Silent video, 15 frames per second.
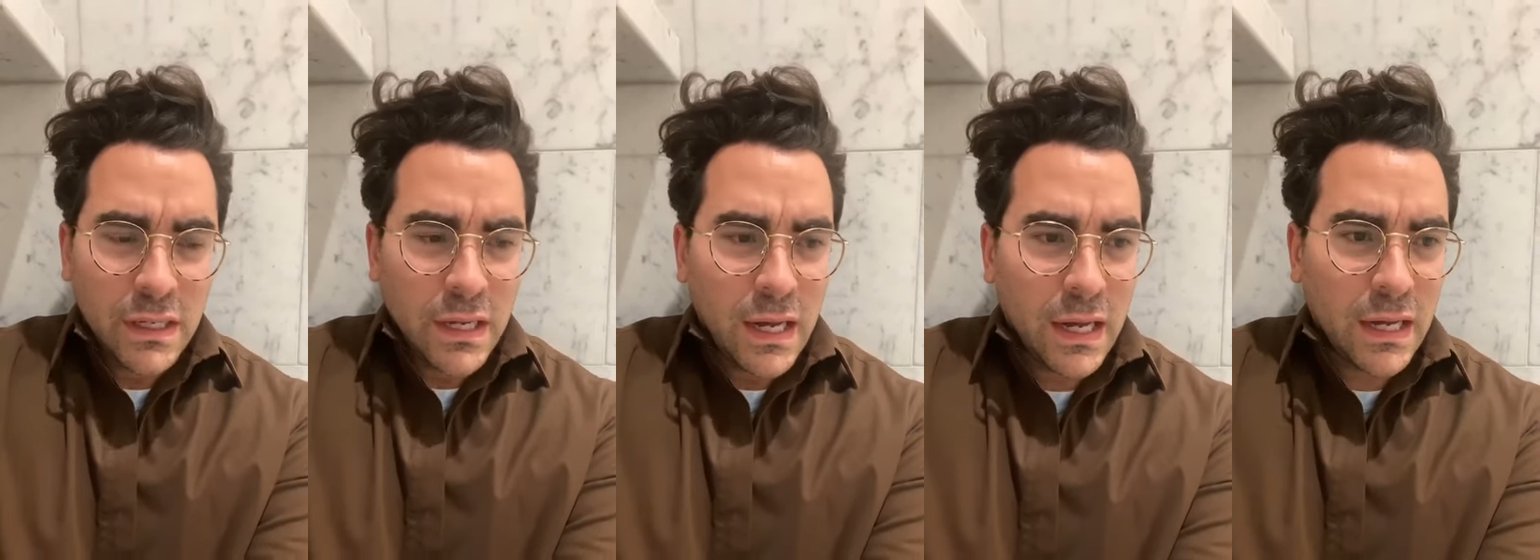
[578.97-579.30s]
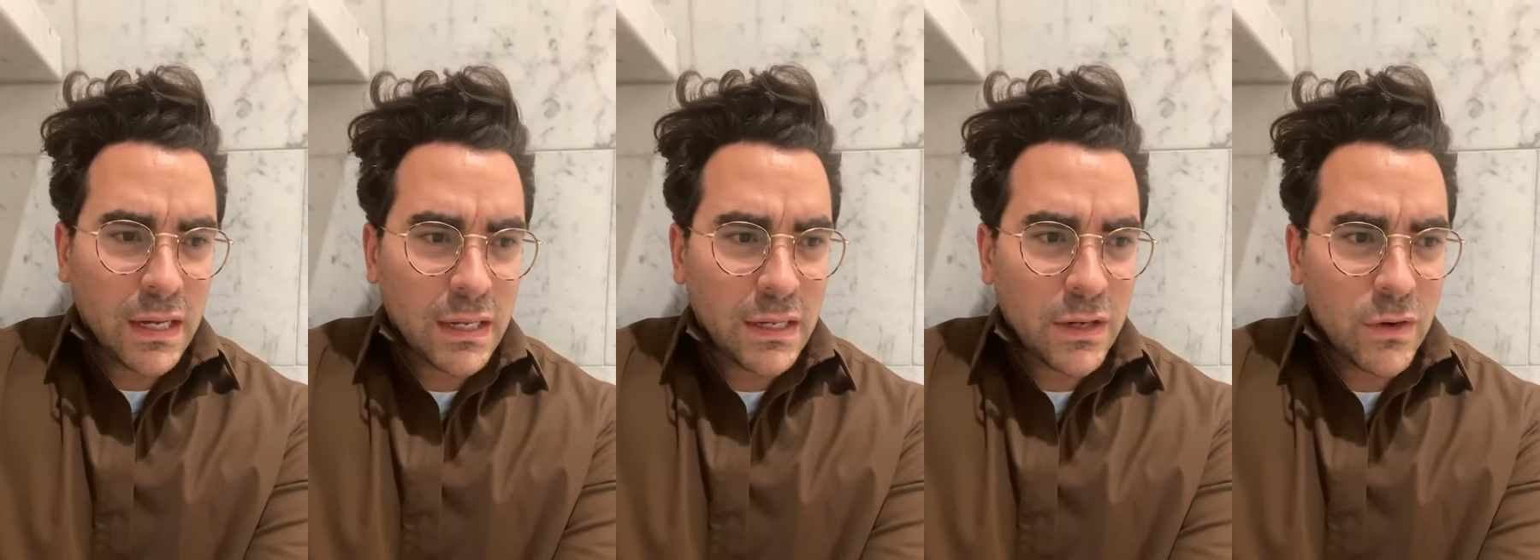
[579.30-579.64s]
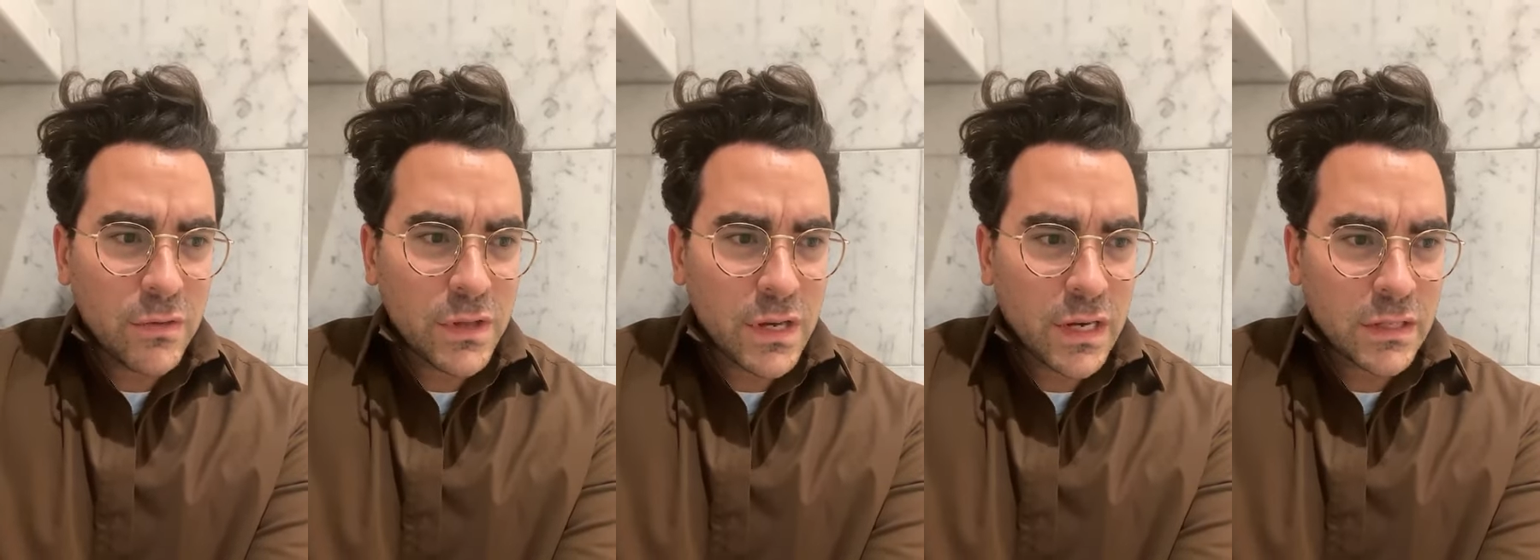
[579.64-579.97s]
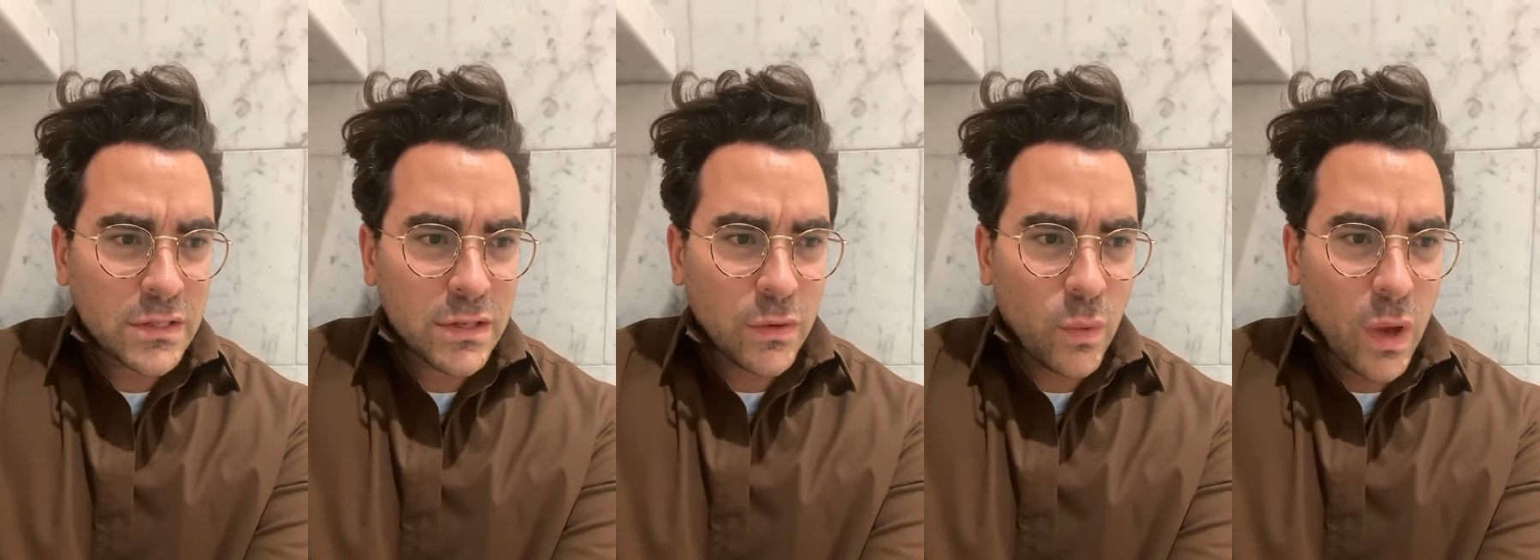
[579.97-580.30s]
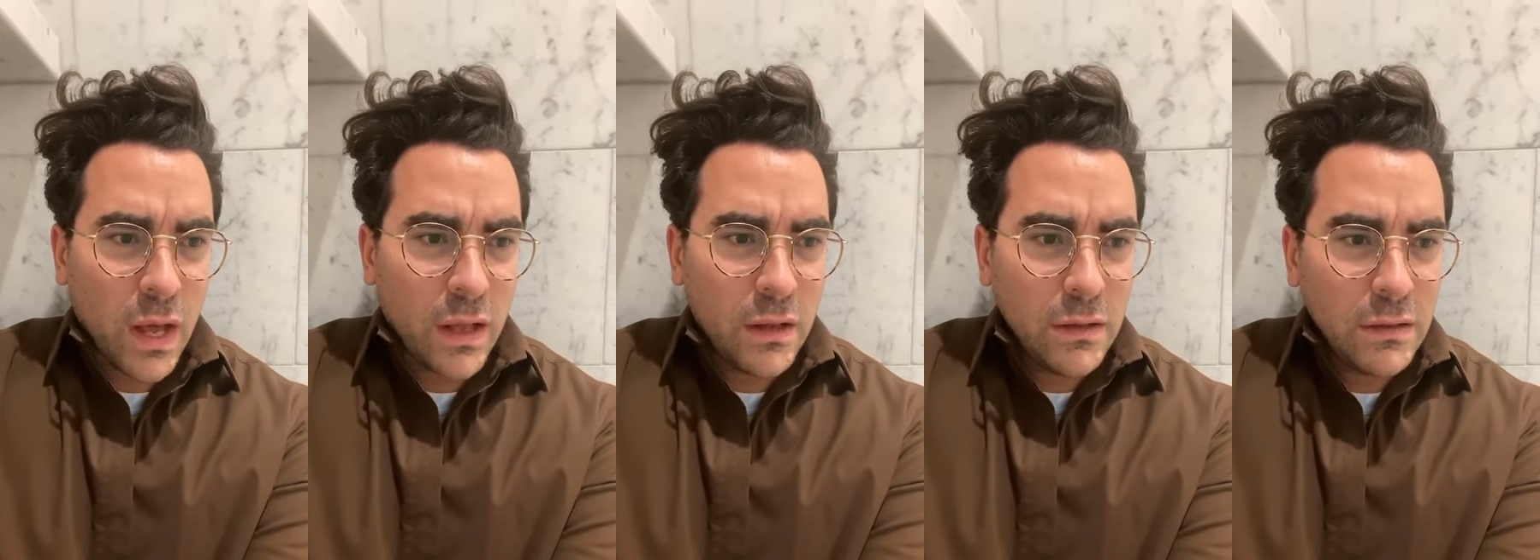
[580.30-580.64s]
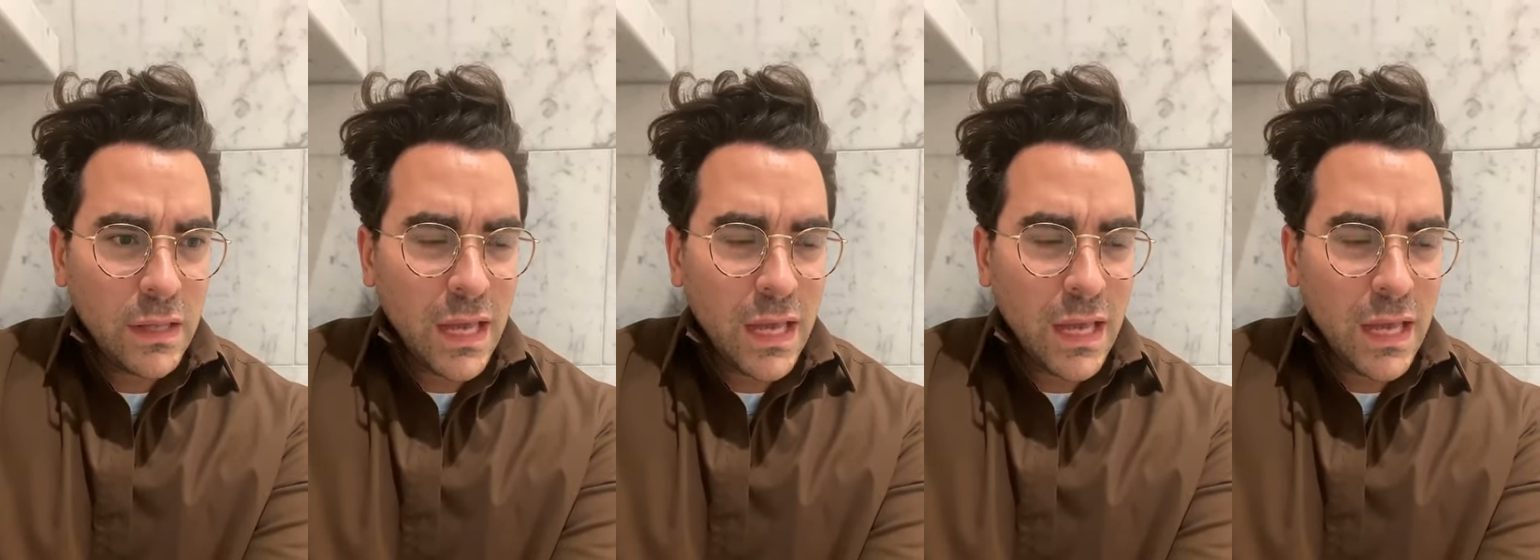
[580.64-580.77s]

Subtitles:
over the next little while.